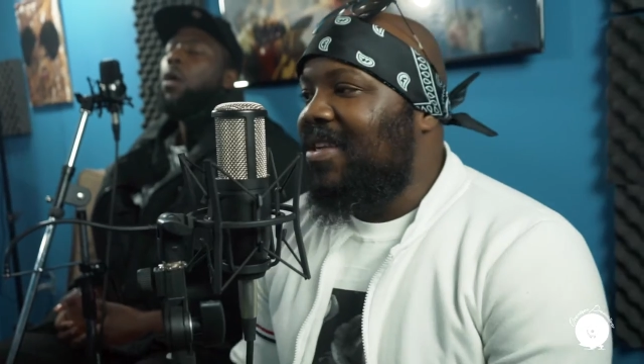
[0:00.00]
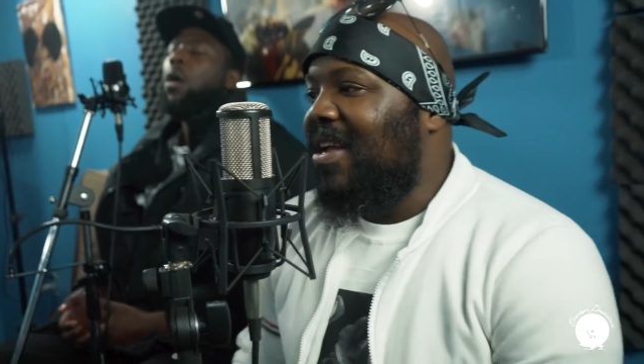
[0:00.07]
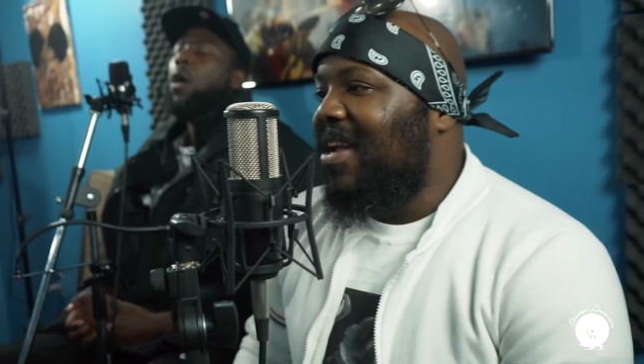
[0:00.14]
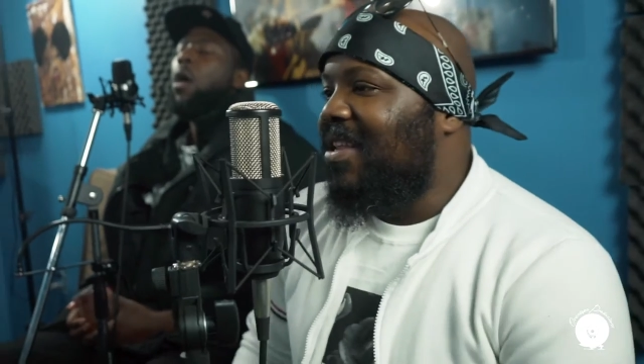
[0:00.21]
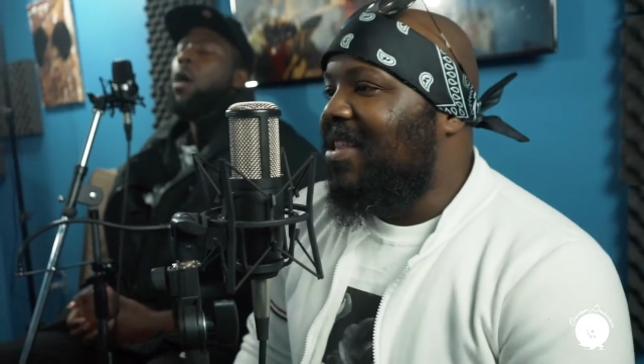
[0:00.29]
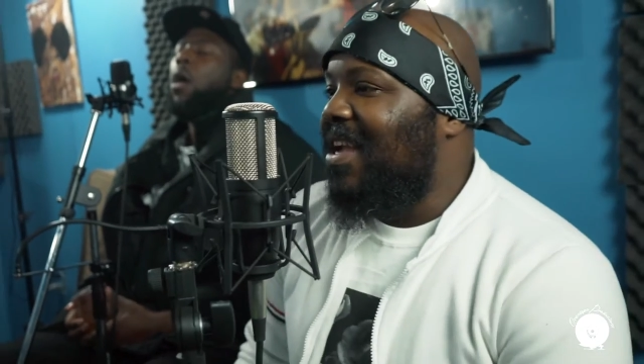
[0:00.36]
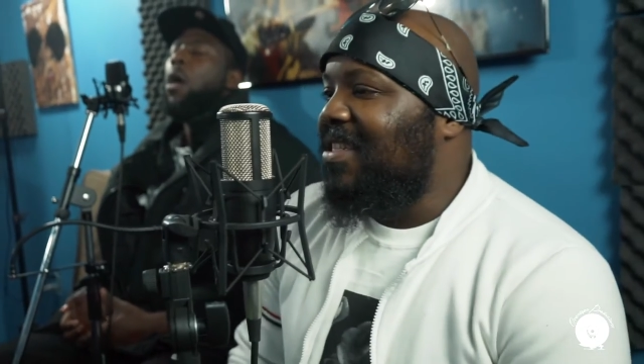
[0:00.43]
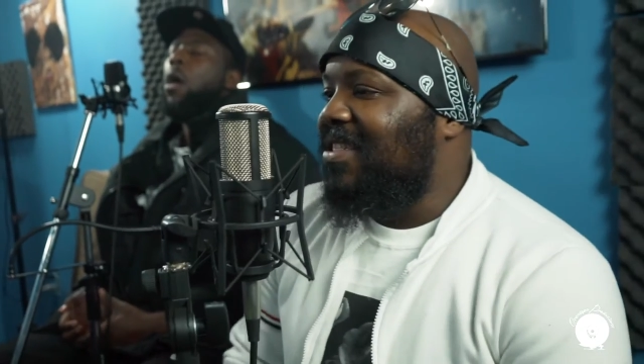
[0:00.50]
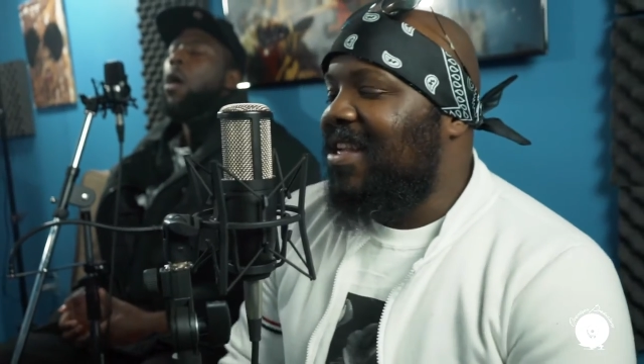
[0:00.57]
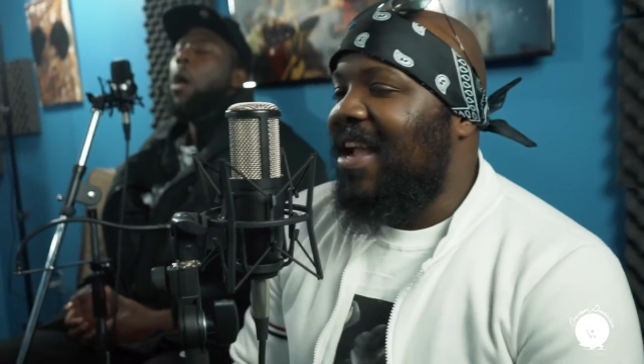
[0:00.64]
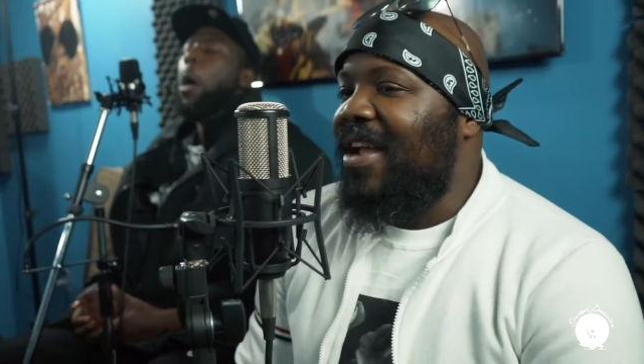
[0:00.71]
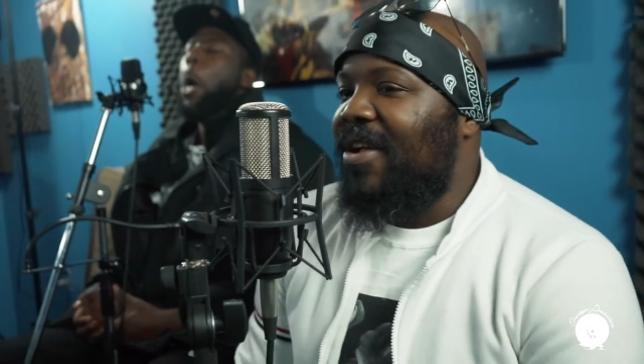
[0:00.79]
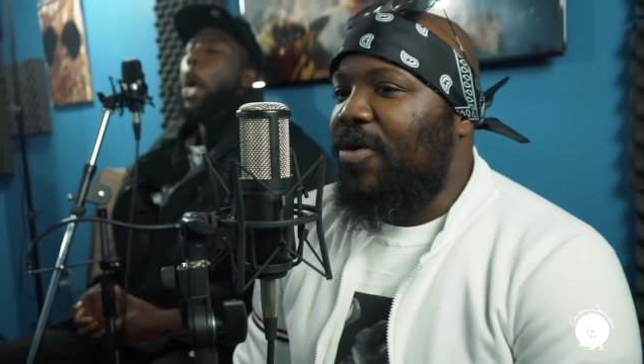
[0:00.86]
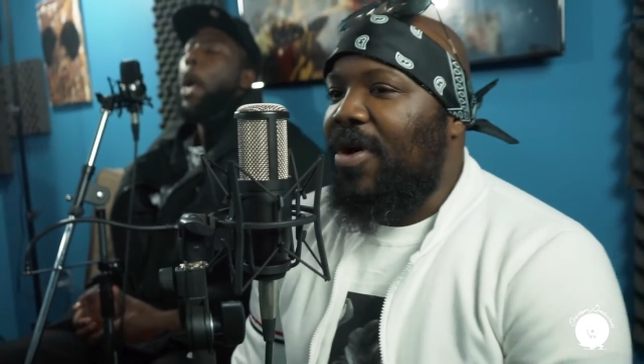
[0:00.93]
that? that's the
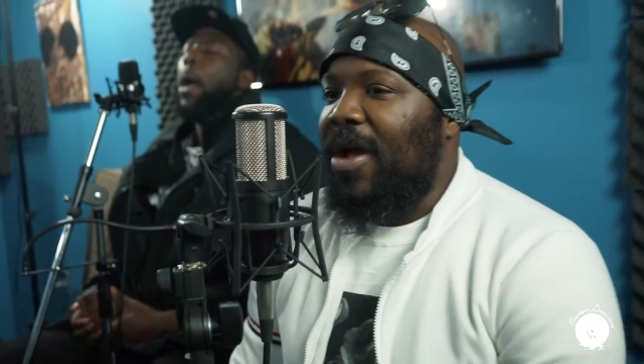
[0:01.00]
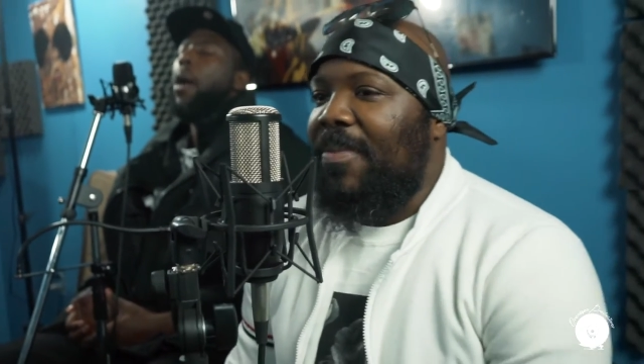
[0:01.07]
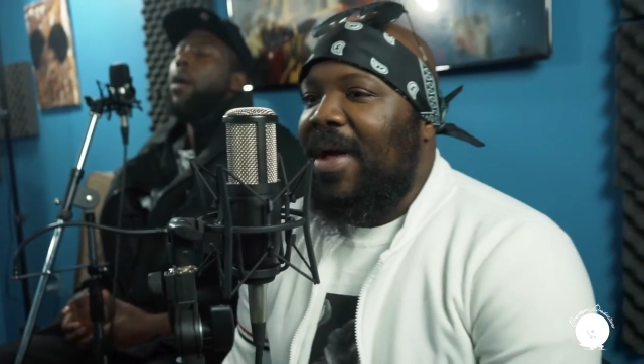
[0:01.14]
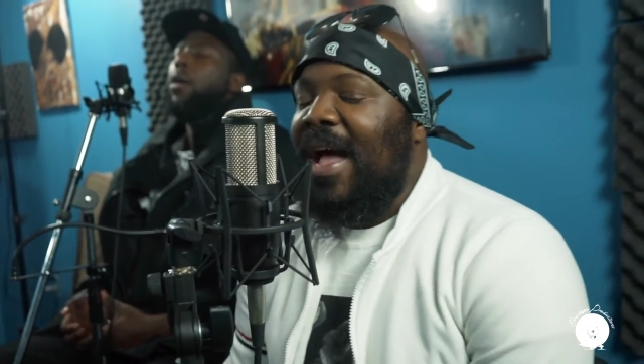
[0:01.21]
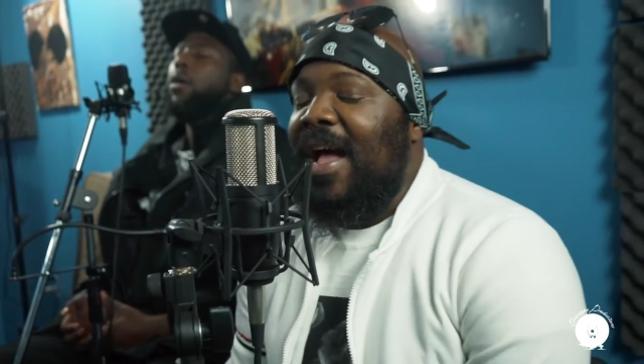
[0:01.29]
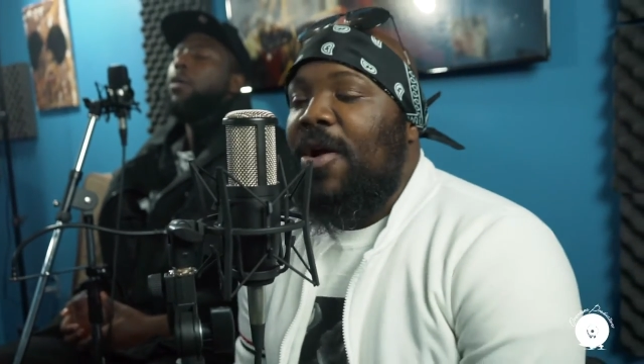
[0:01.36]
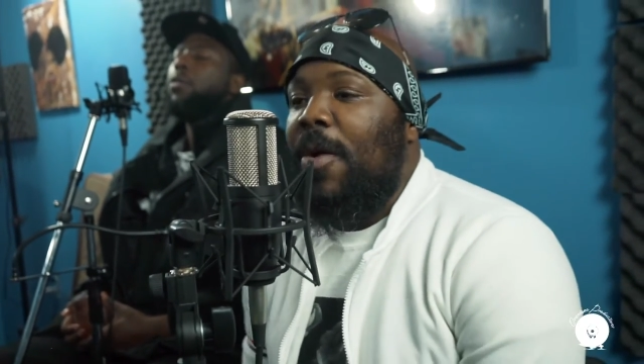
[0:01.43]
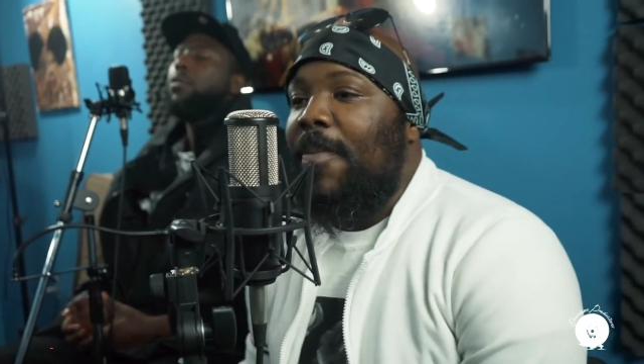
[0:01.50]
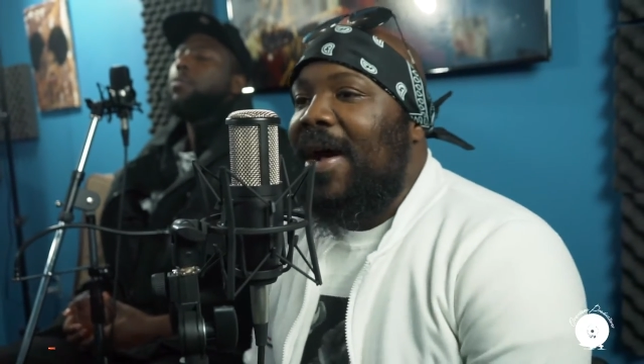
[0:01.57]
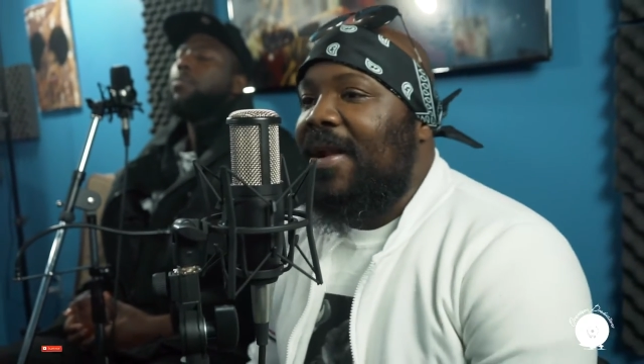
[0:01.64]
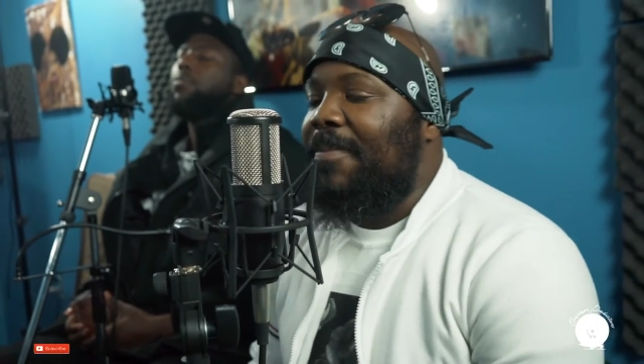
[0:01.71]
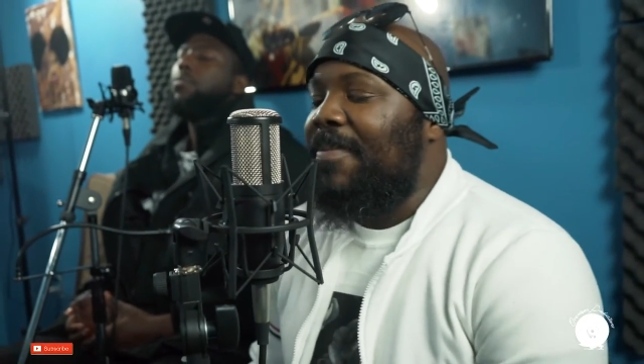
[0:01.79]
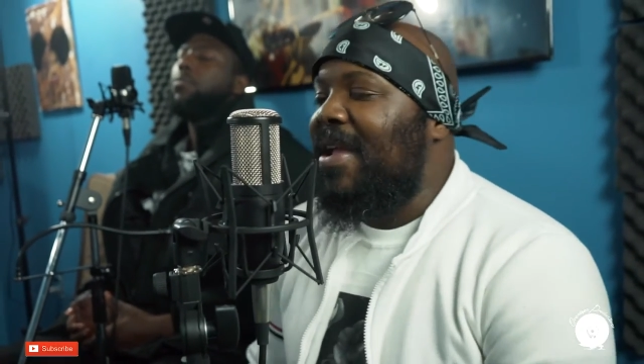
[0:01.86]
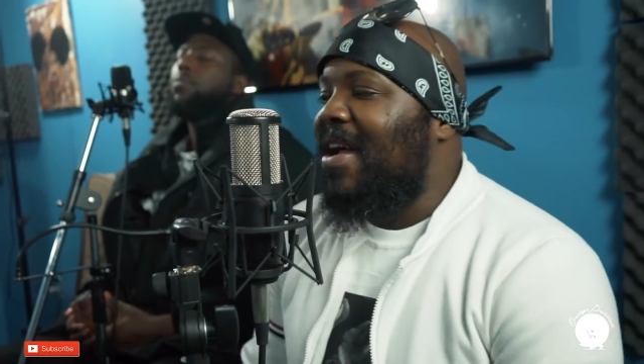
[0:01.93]
Anchor app. I go by
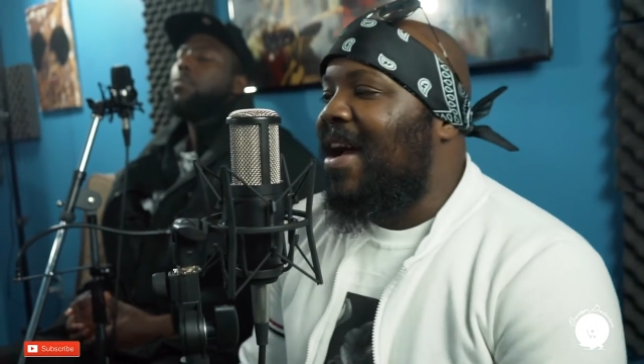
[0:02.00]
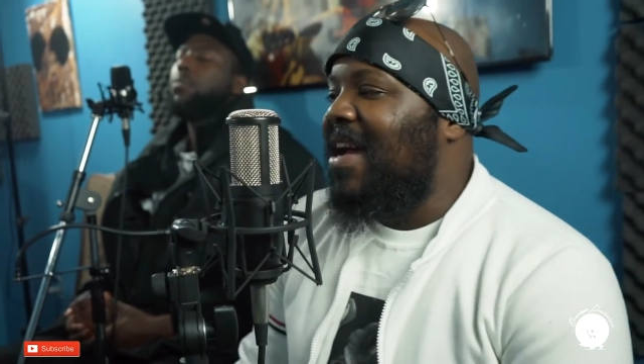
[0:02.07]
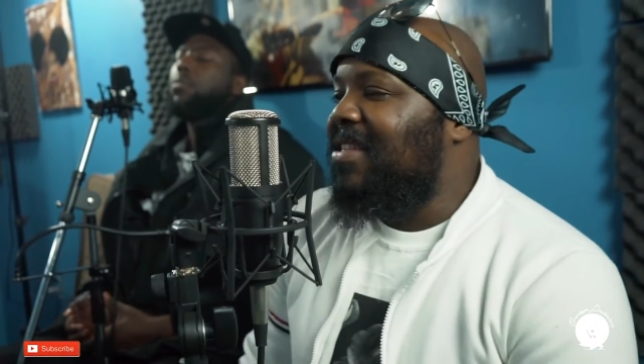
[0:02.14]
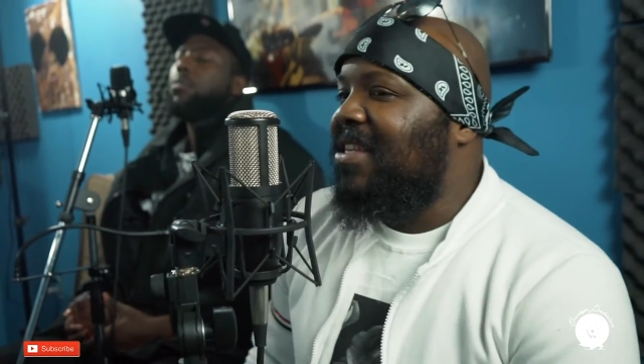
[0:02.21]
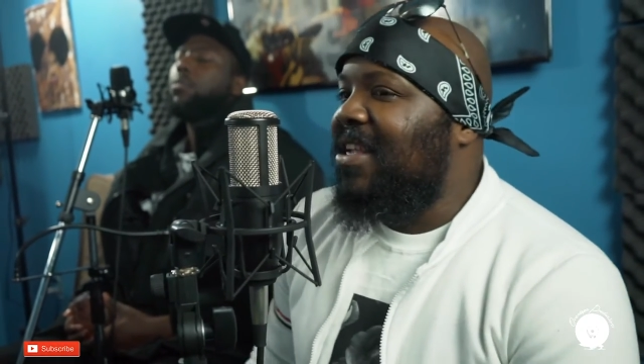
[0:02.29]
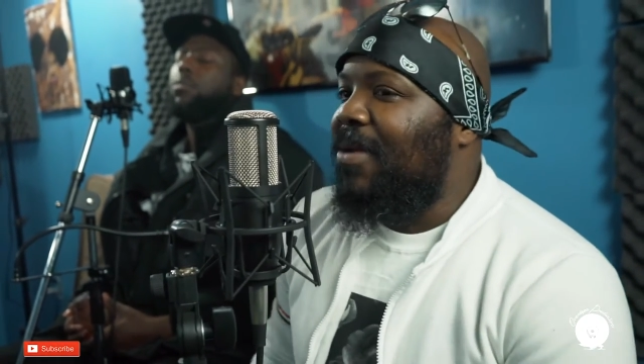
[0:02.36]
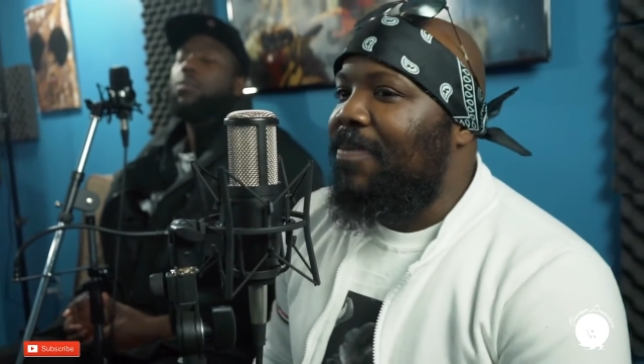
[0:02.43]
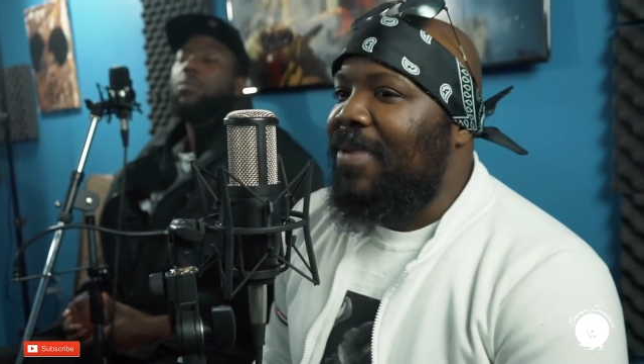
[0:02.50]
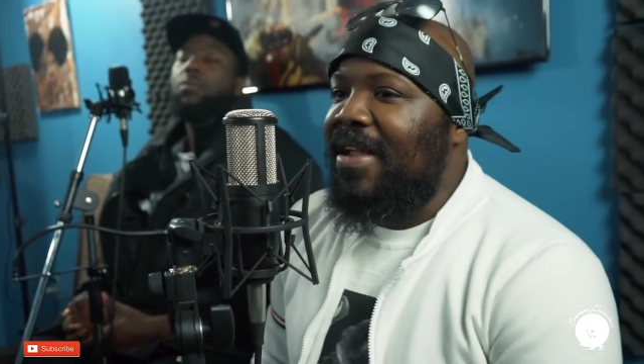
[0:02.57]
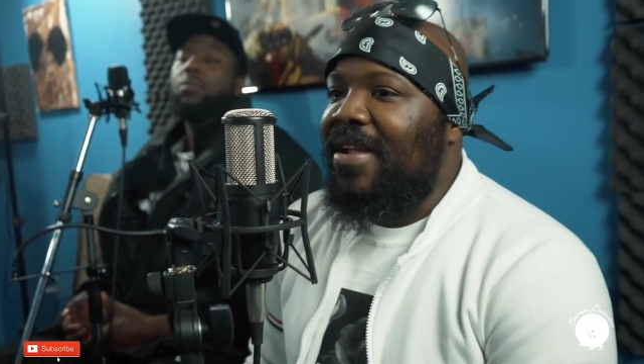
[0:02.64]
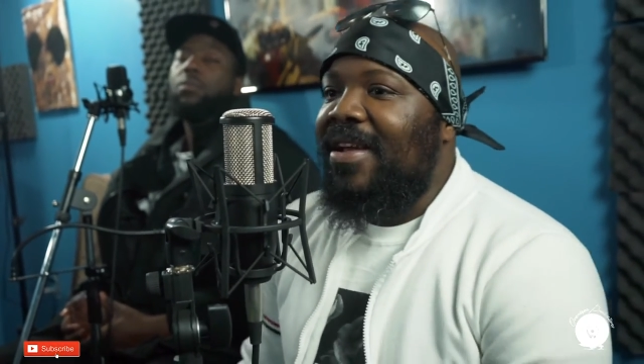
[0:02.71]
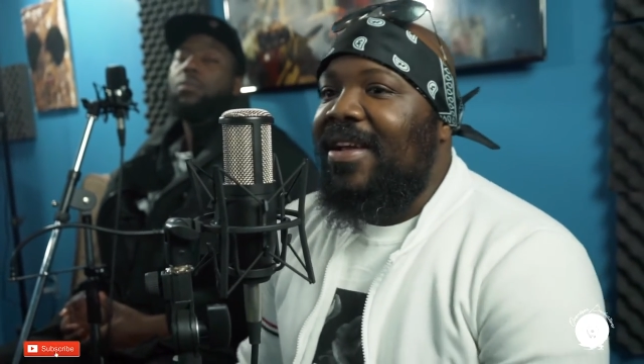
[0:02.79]
the B I T B,